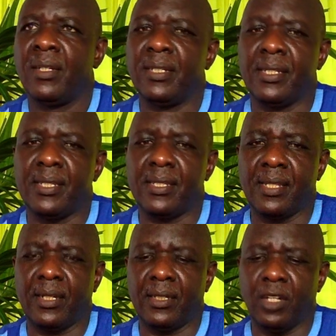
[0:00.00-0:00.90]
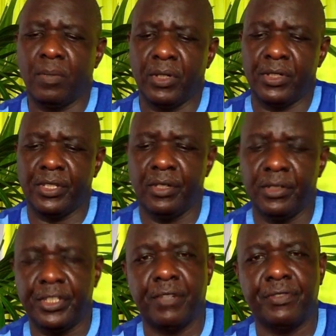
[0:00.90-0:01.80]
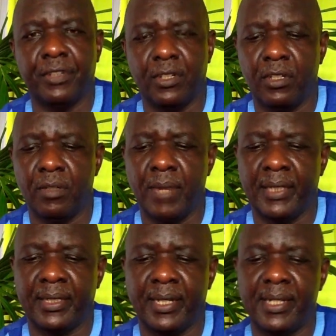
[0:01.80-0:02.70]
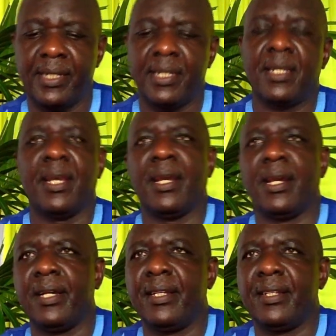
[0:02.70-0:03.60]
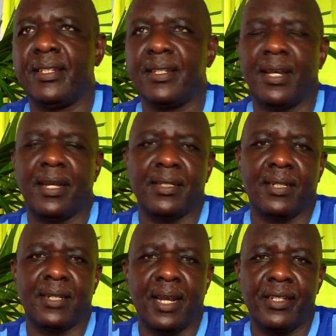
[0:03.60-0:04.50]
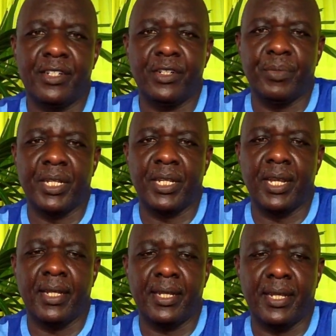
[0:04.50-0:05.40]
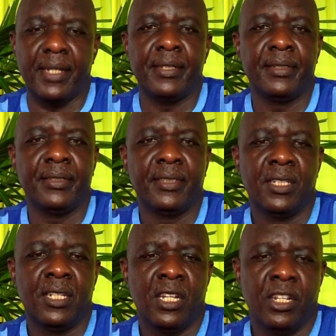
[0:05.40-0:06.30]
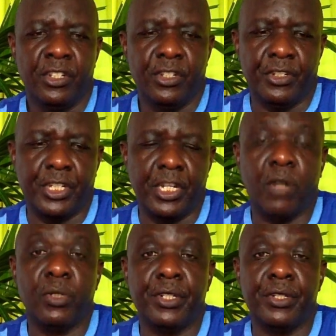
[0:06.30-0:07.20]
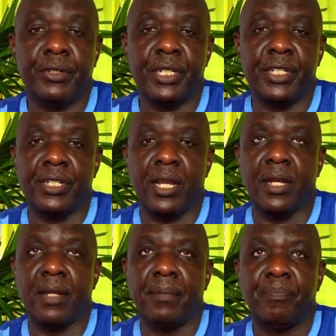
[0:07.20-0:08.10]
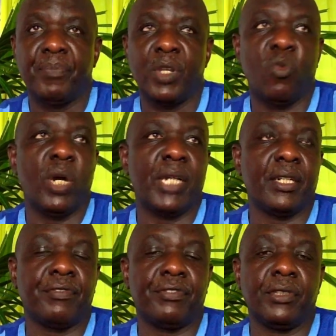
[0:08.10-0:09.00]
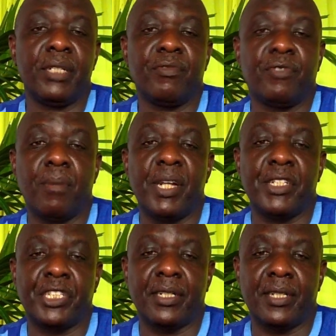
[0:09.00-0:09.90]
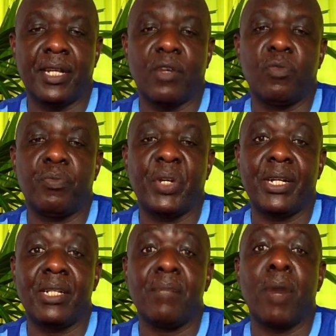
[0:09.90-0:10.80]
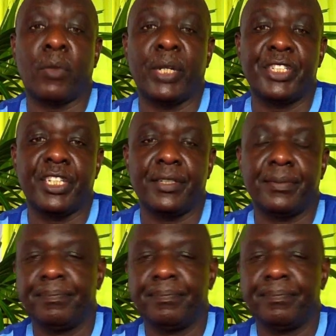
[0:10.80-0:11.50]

This is a global solution for all mankind, and I'm delighted to be here again to share with you this wonderful information that will bring liberation